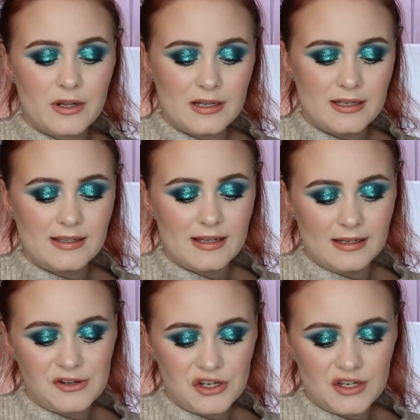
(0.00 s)
one is
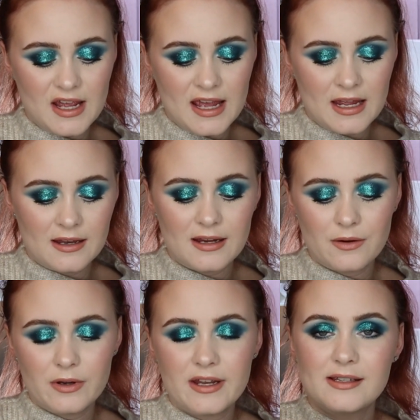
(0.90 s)
in the shade
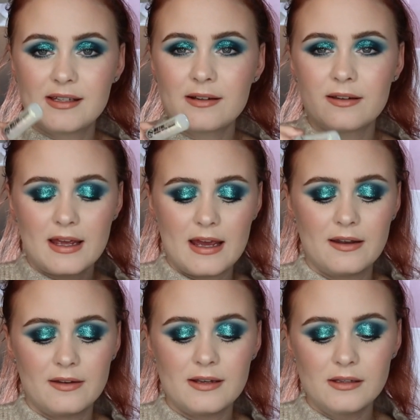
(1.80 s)
Iridescent,
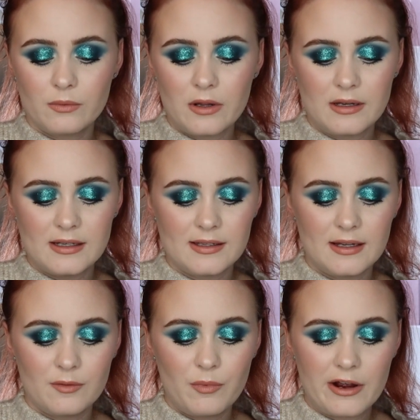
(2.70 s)
and this one is
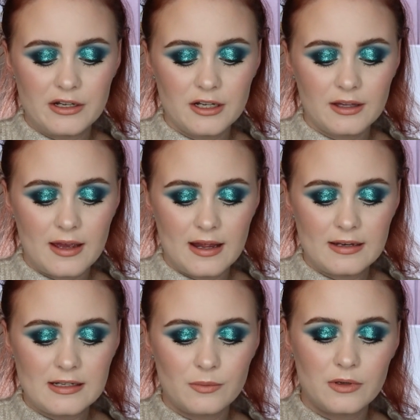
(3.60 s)
in a project,
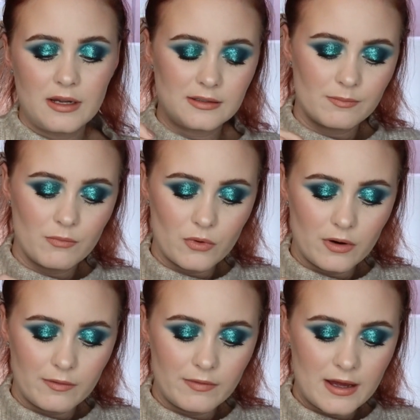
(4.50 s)
and this one has
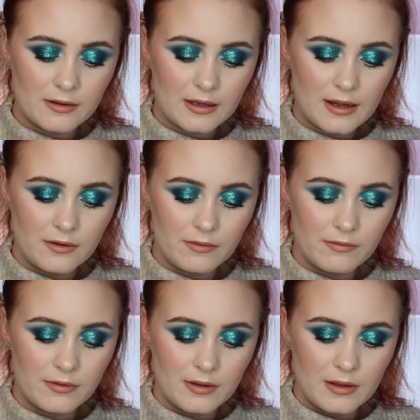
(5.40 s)
more of that kind of